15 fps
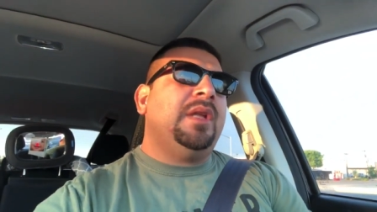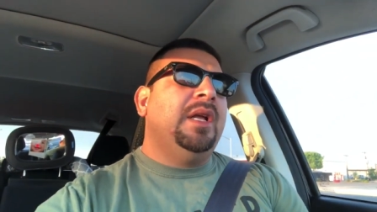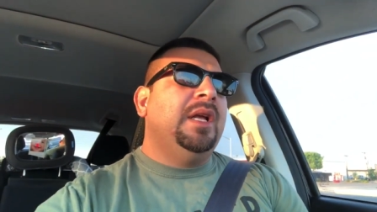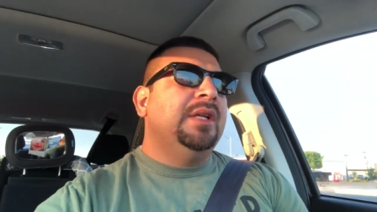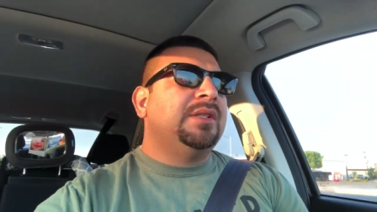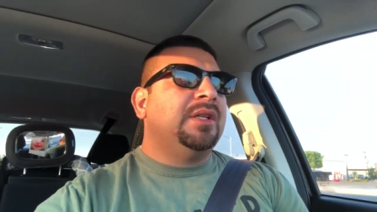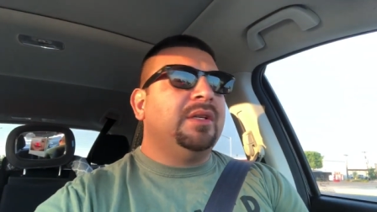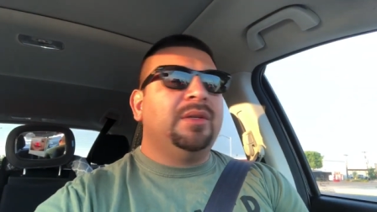
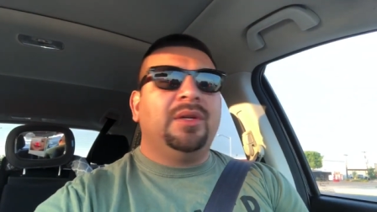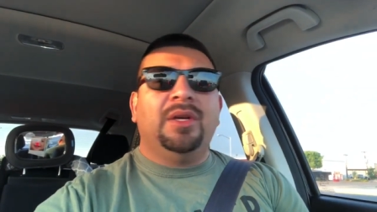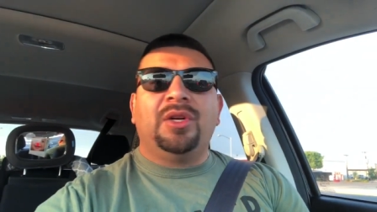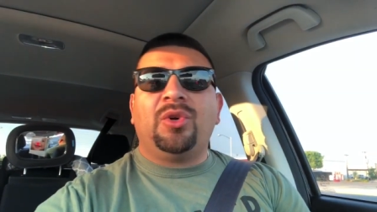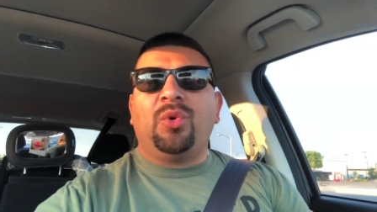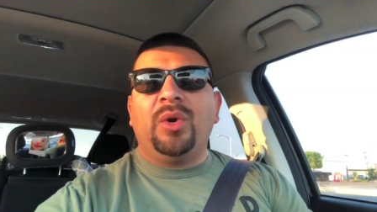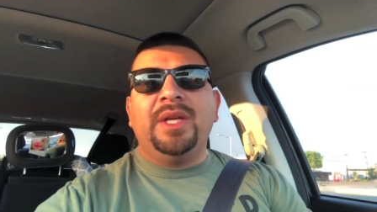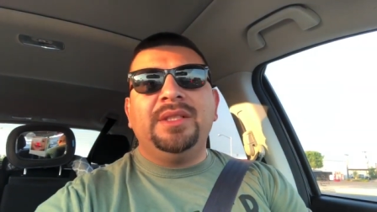It's a, a
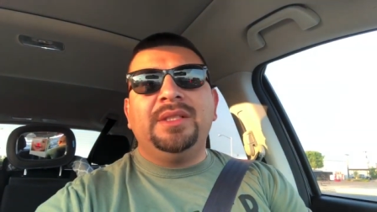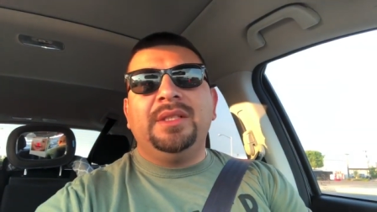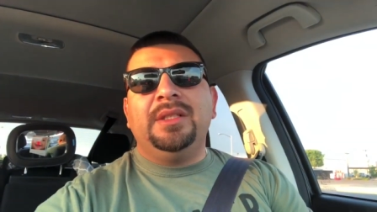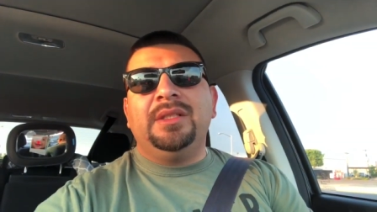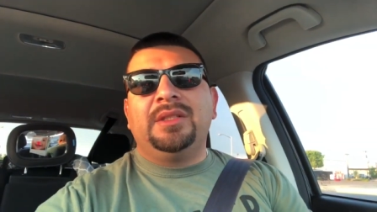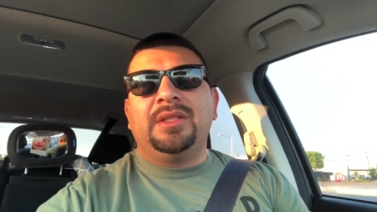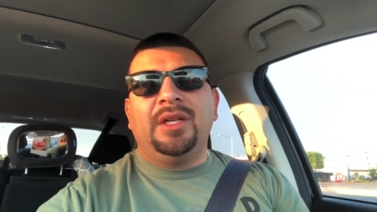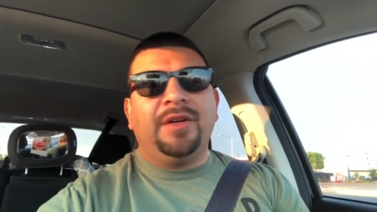crazy
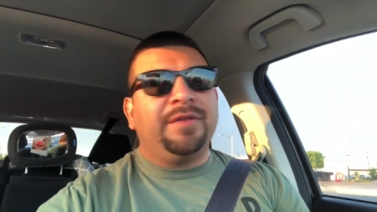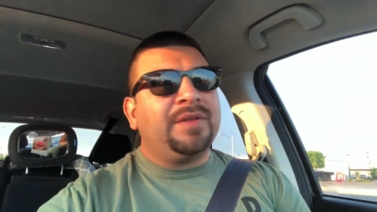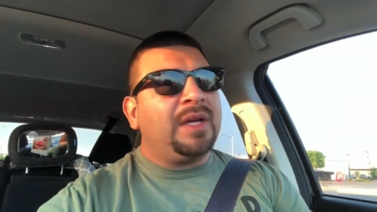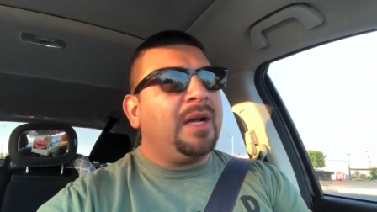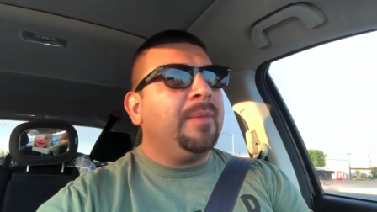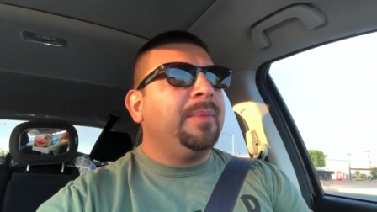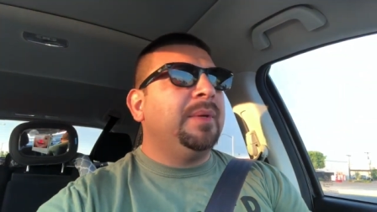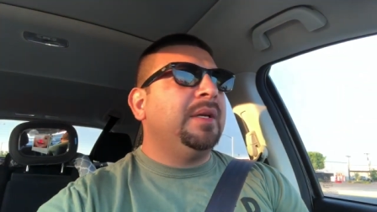tough
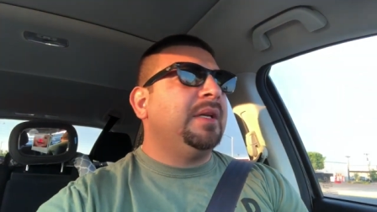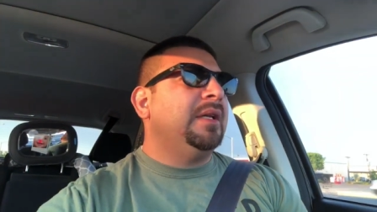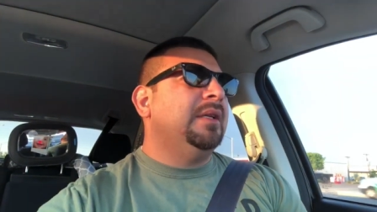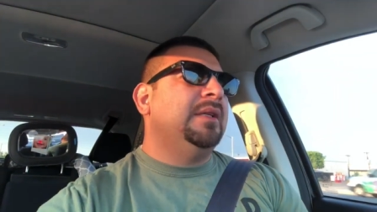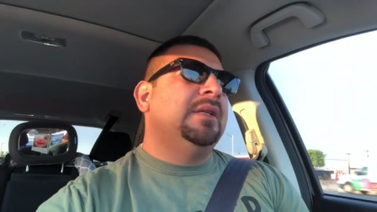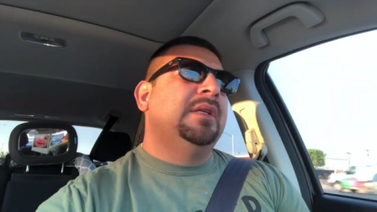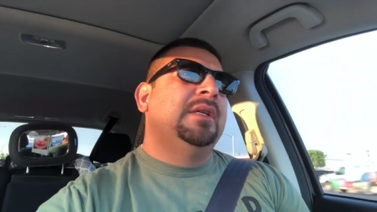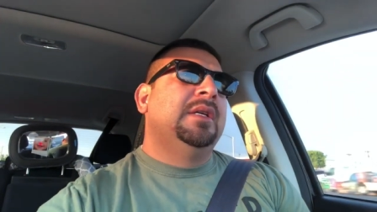topic,
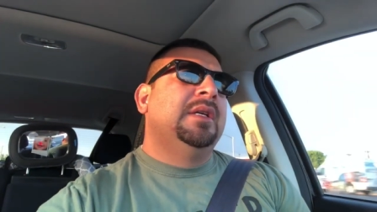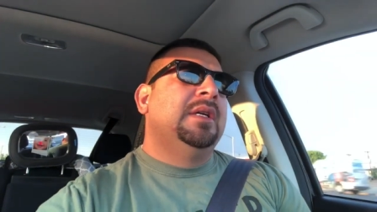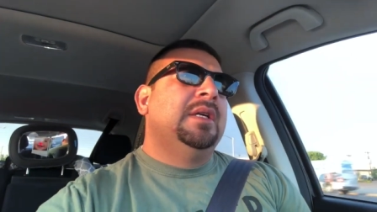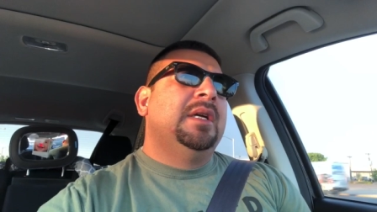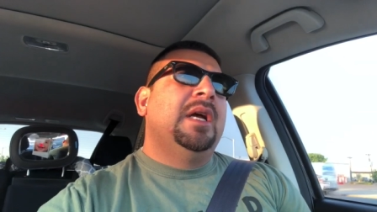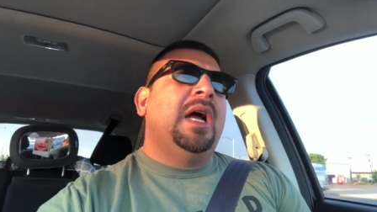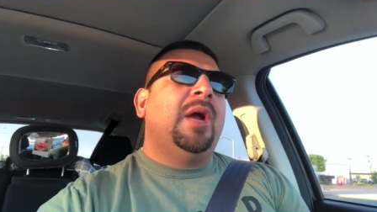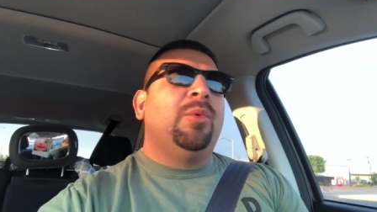and
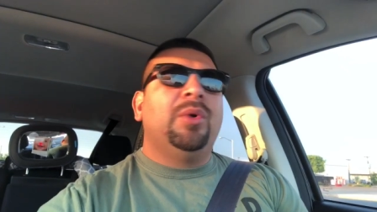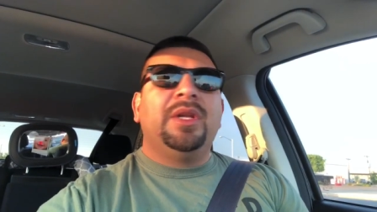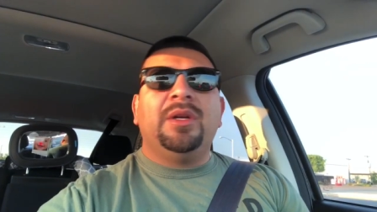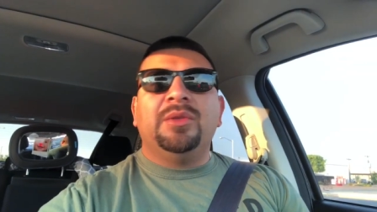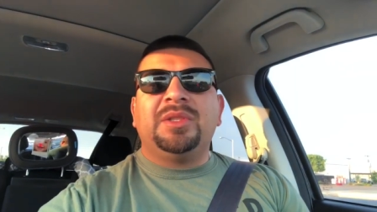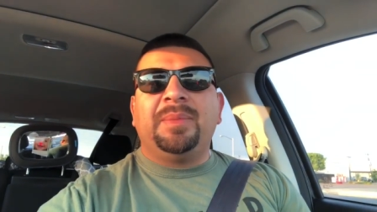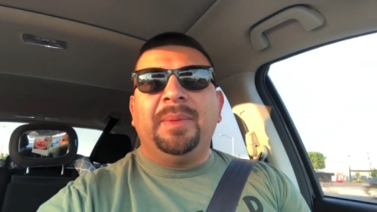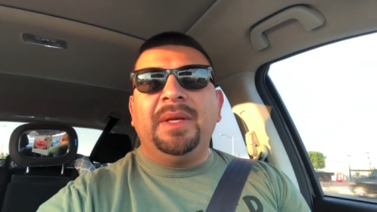I really don't
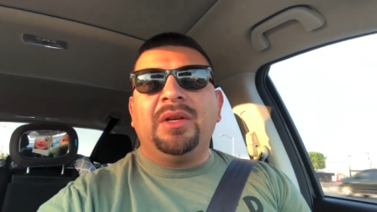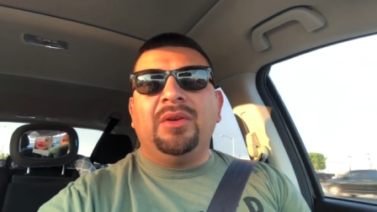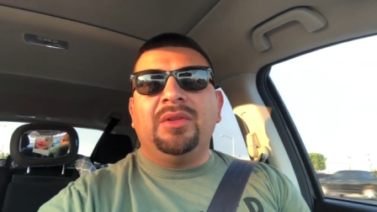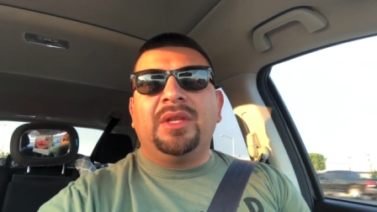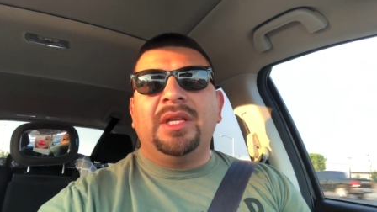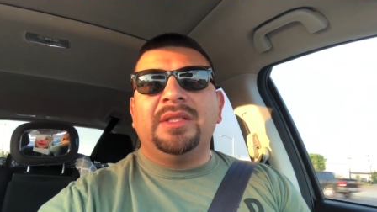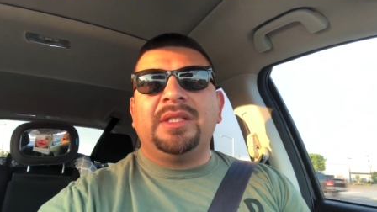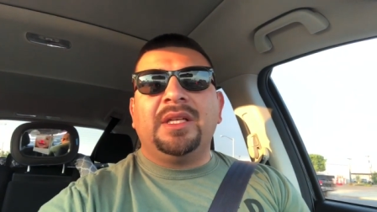speak on
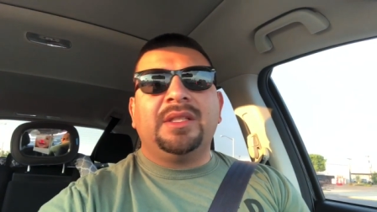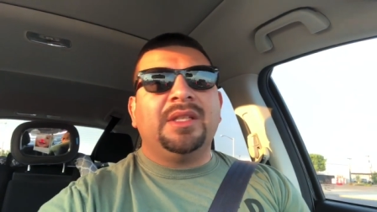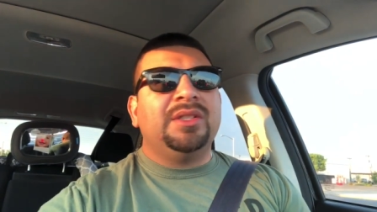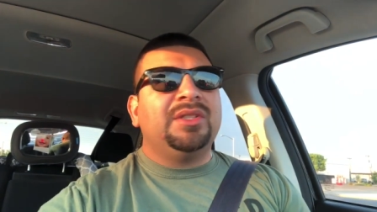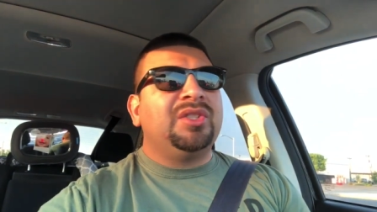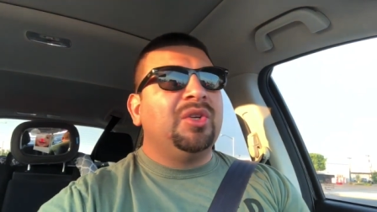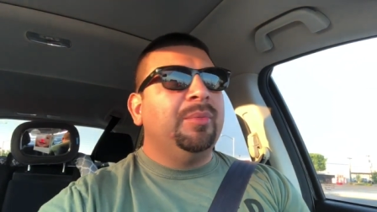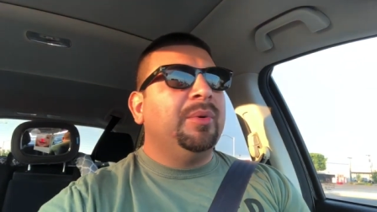things like this
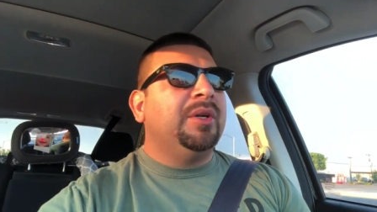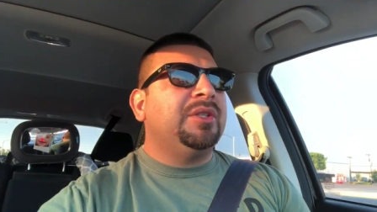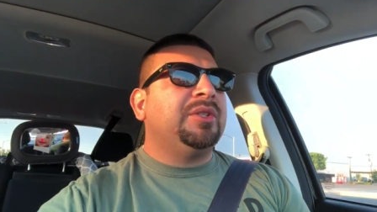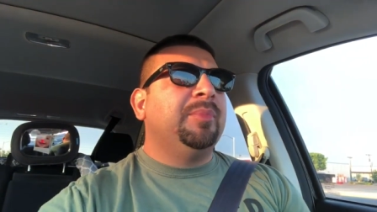too much.